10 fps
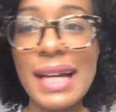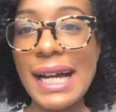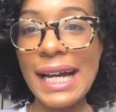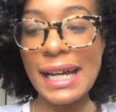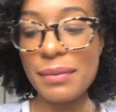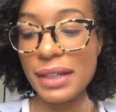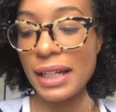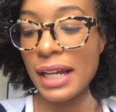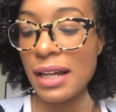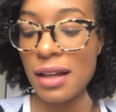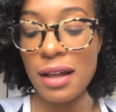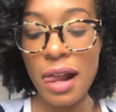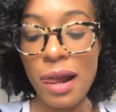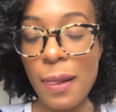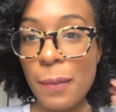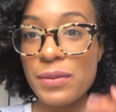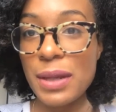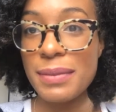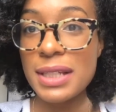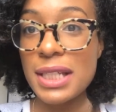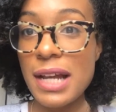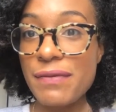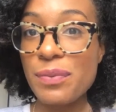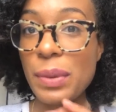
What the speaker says: I am getting some stuff